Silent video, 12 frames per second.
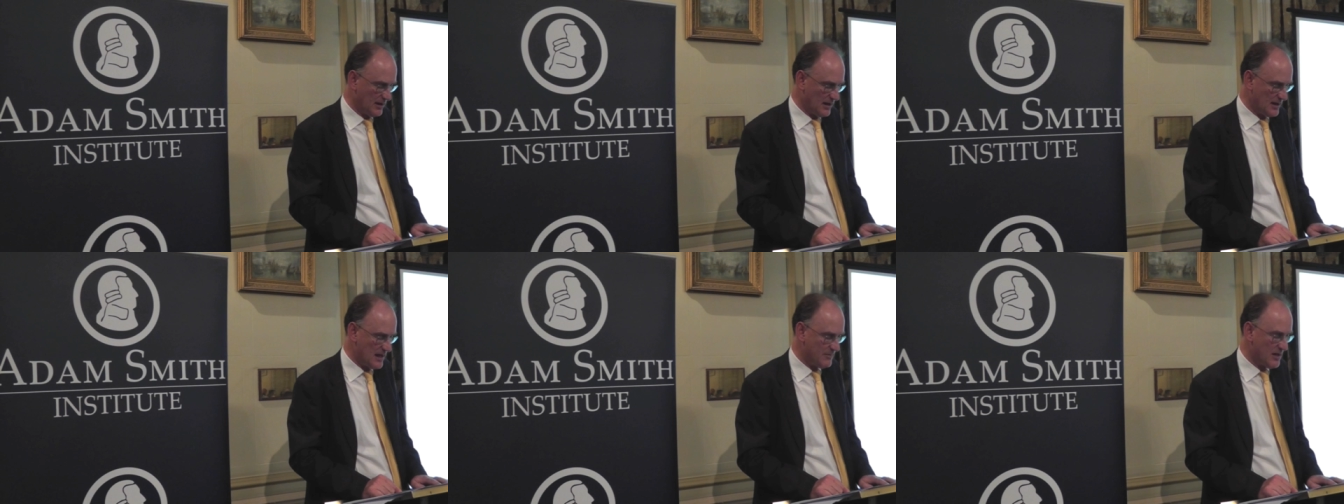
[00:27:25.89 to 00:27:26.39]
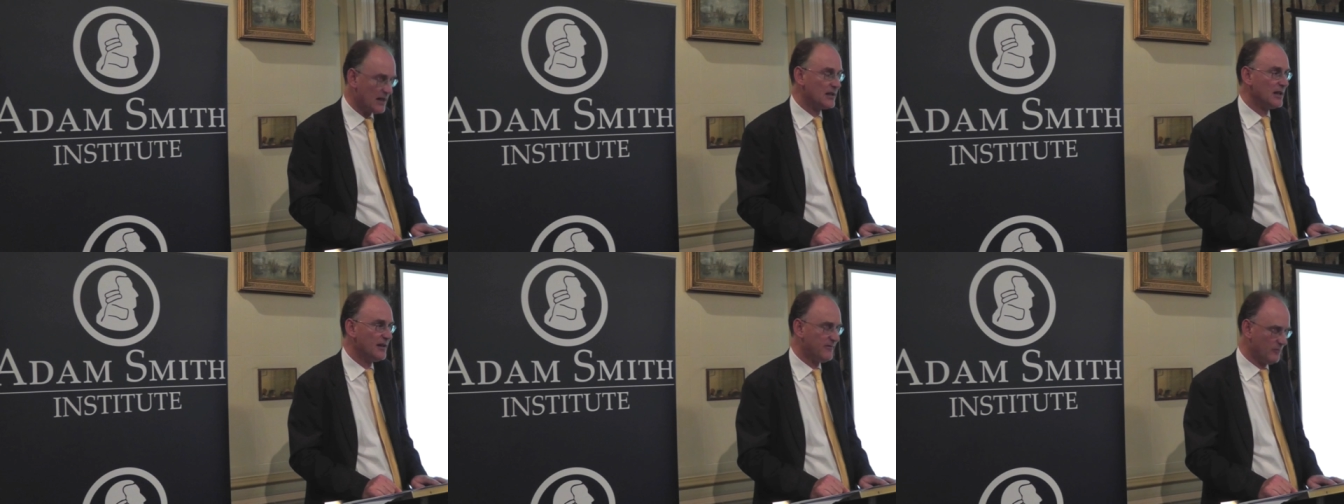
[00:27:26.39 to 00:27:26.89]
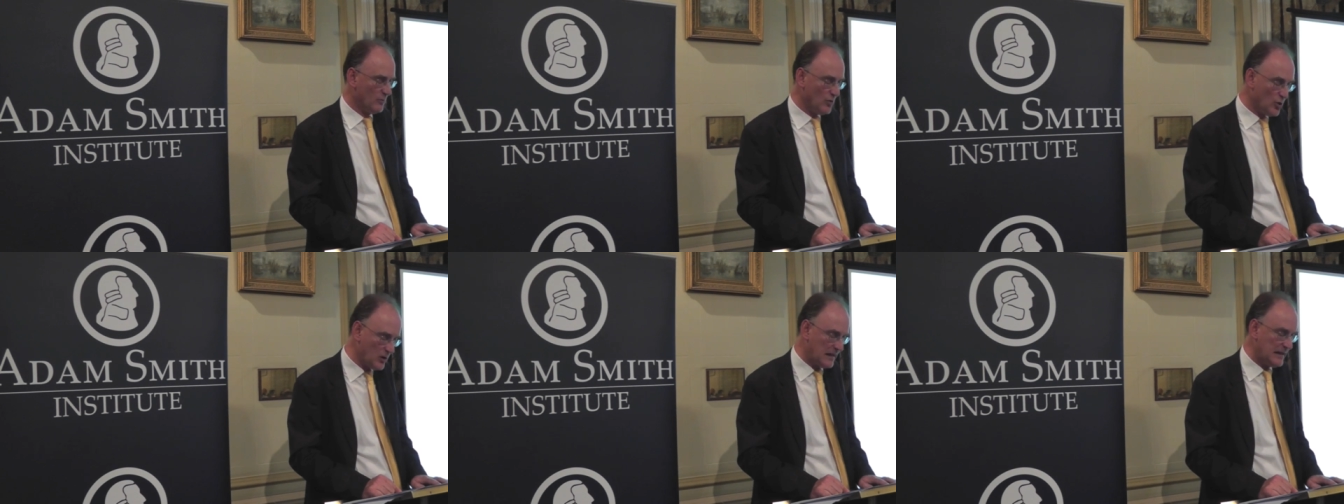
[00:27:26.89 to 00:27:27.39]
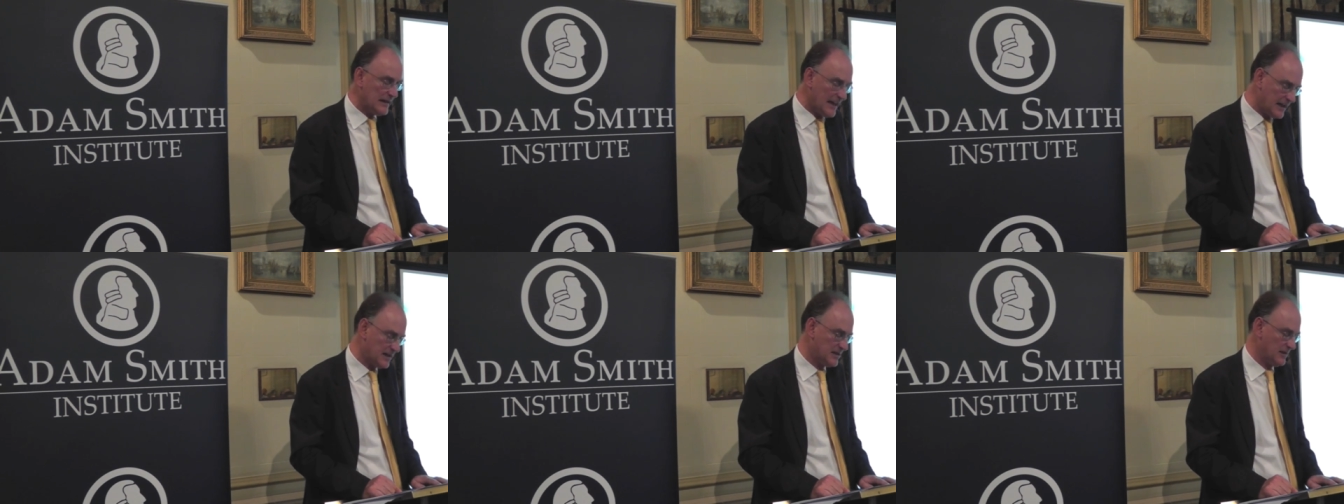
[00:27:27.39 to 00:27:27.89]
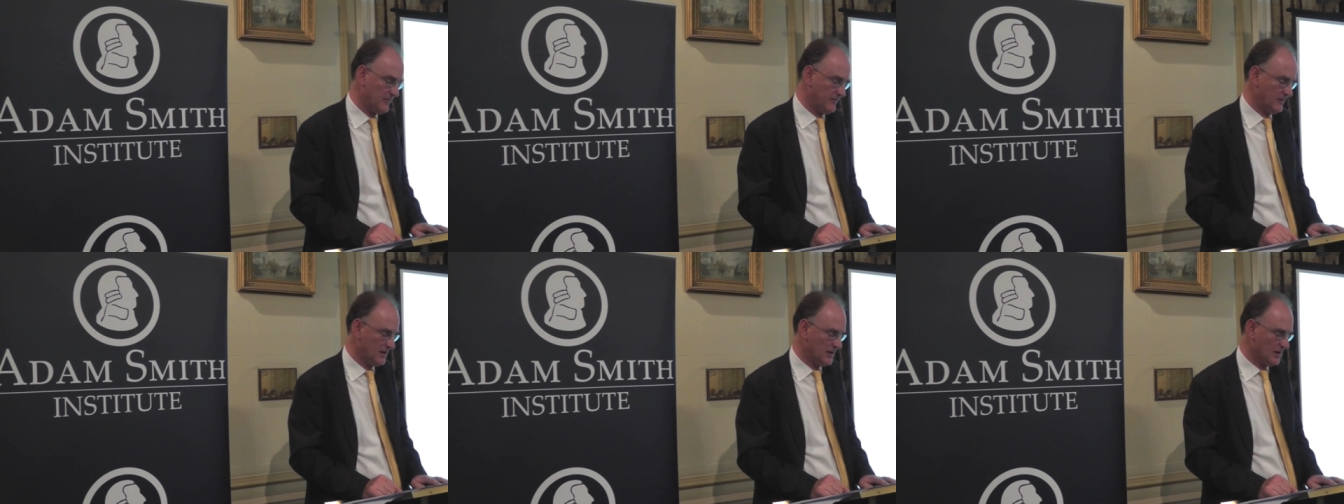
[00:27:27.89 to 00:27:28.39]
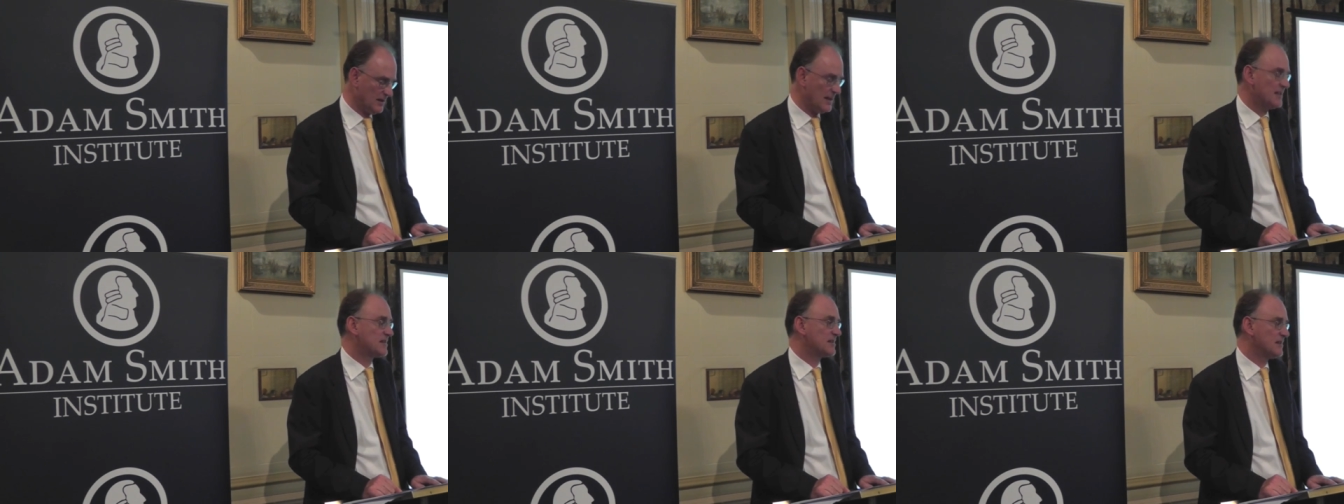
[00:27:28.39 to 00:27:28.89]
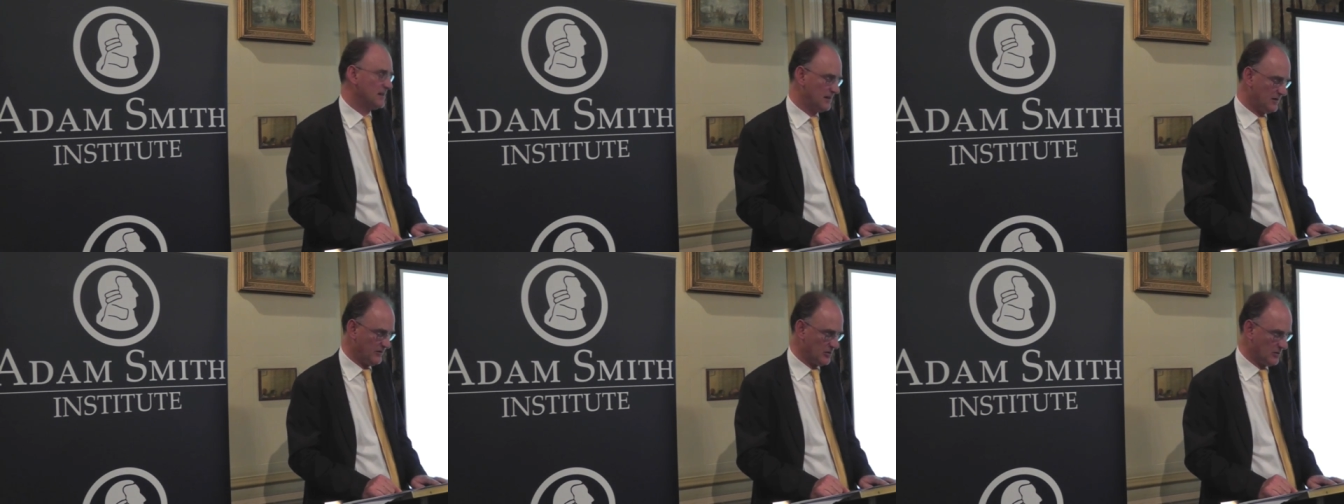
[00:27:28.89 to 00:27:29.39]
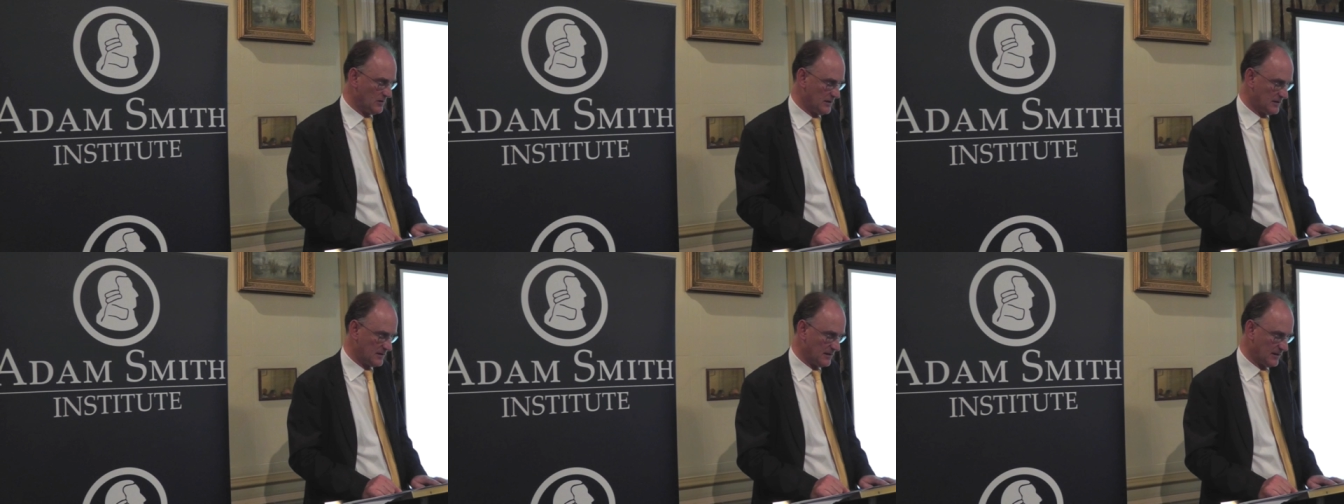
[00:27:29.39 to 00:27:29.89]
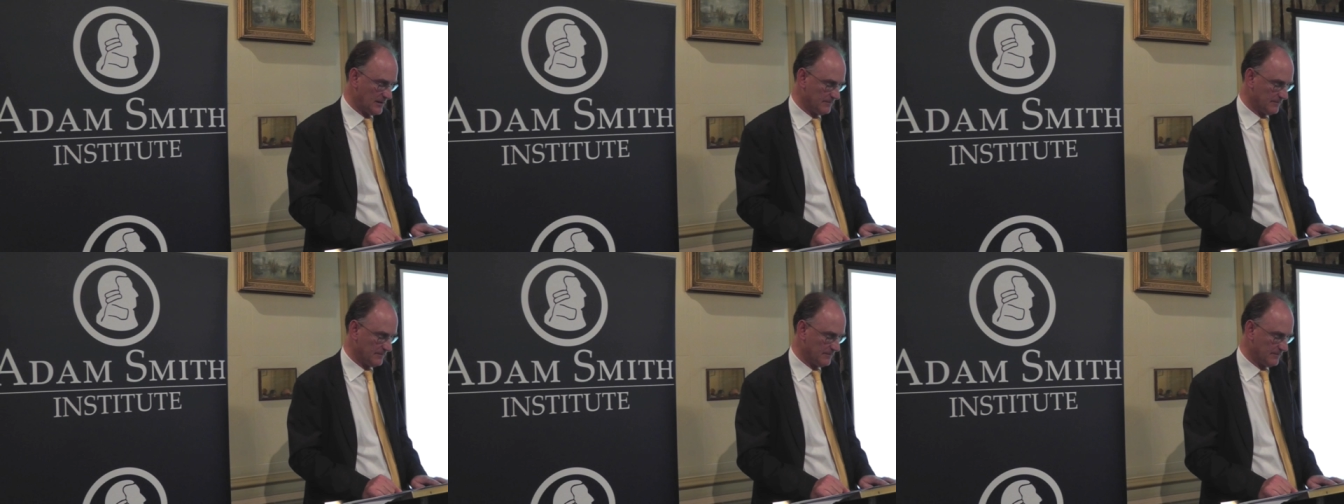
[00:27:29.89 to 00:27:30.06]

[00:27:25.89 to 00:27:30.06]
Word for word: and they make life more collective less individualistic.